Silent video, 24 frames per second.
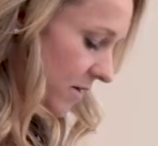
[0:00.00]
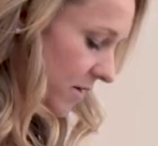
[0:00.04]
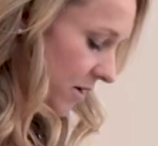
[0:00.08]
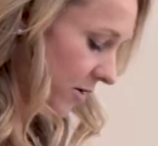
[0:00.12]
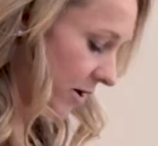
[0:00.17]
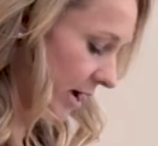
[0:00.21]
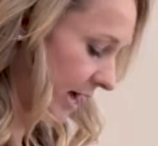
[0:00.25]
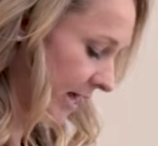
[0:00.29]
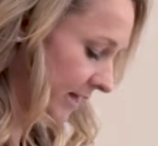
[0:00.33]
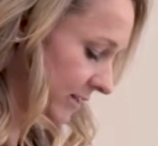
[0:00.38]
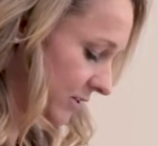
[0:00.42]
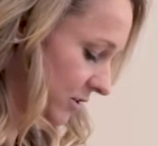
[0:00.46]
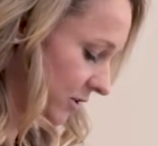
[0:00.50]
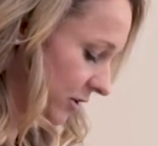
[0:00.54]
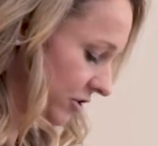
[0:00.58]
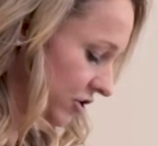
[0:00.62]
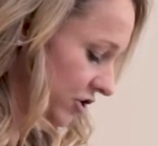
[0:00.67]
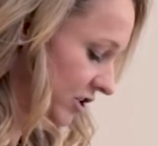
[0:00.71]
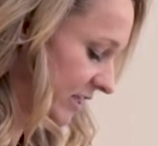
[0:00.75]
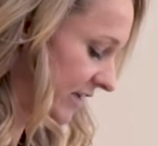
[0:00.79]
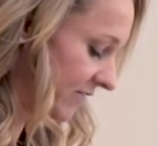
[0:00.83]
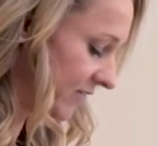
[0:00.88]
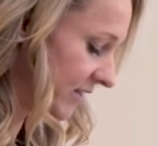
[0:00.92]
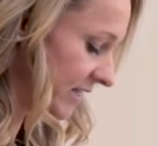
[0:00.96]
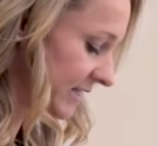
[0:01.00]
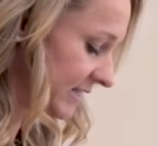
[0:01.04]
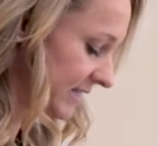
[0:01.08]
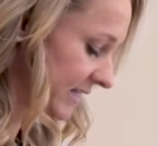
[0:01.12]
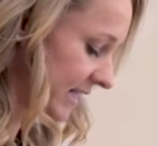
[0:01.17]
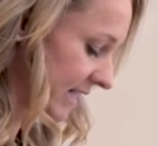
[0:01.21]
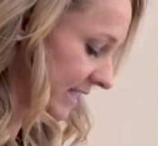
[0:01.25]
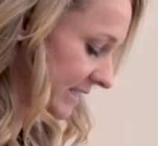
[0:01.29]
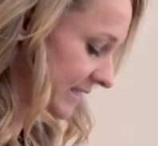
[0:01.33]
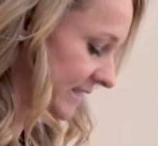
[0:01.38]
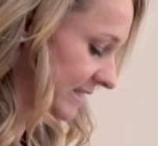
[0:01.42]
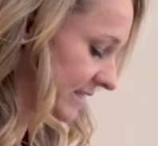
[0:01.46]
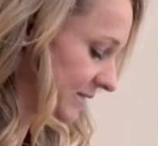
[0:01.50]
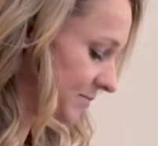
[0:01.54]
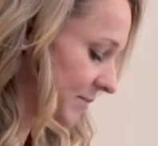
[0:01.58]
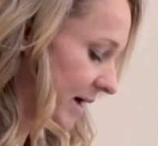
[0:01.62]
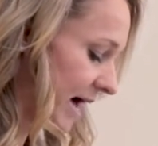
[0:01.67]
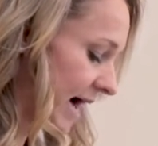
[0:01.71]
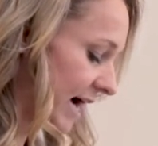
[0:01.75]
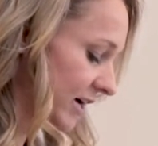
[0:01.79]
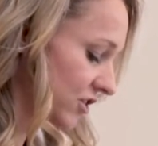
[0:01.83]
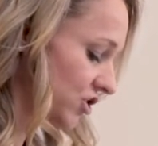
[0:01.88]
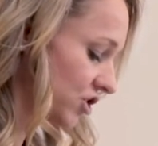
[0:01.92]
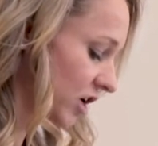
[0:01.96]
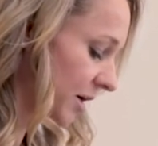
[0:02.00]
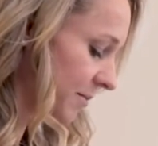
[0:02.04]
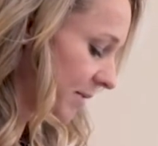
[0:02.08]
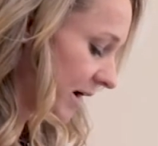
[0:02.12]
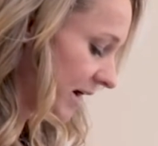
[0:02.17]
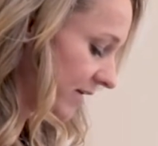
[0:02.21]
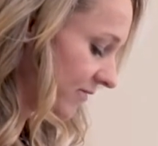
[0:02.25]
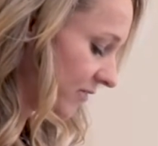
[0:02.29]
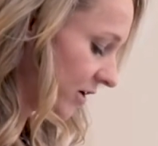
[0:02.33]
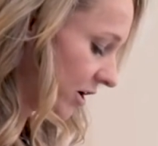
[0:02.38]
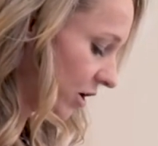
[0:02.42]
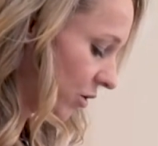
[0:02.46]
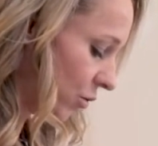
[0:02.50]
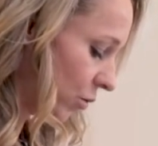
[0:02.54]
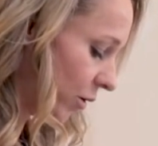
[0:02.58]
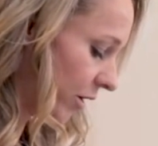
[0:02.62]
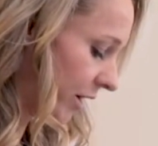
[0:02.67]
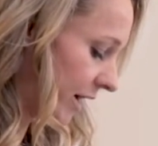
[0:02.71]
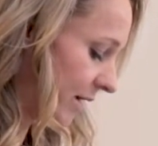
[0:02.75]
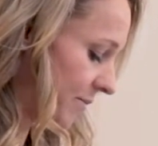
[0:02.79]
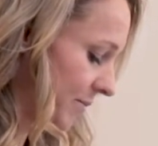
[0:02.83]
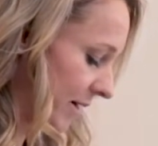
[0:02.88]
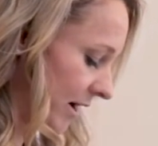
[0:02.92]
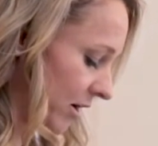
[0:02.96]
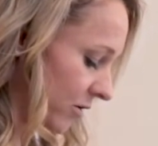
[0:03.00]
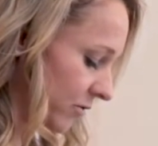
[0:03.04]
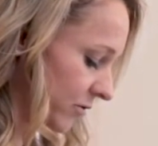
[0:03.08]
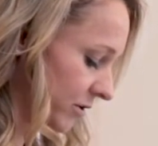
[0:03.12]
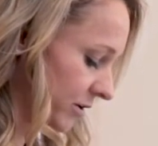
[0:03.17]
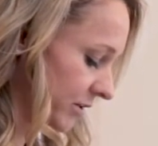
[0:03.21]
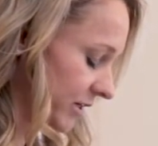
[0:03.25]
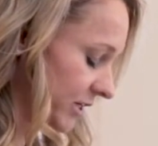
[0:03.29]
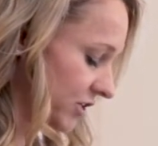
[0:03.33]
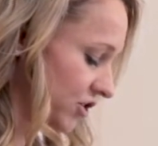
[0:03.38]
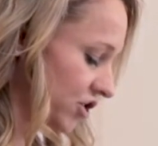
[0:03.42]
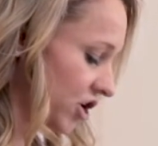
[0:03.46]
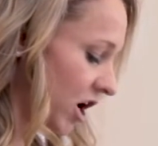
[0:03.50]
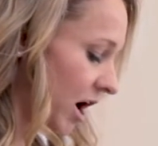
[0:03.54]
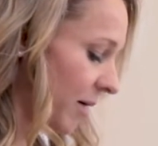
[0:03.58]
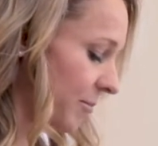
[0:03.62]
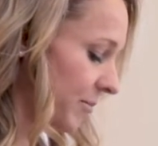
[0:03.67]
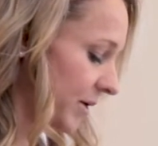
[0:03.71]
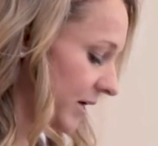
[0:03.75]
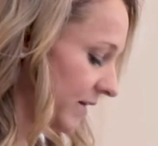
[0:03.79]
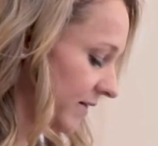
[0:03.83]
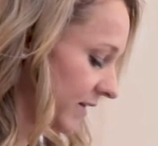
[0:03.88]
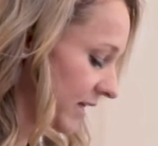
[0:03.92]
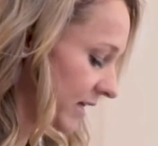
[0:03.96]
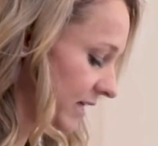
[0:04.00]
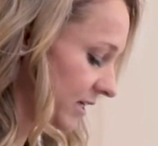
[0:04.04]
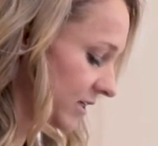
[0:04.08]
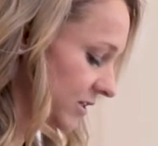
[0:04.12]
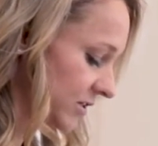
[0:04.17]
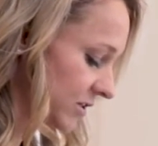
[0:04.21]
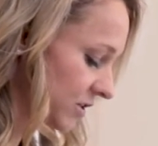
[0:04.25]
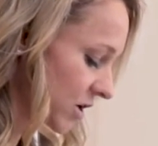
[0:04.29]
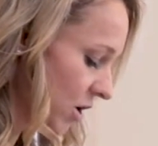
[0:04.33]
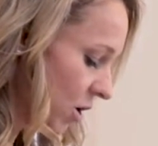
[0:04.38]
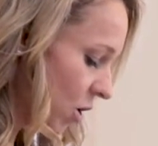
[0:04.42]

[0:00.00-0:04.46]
Okay, so I'll just give these a nice smash. I'm not even gonna worry about really chopping these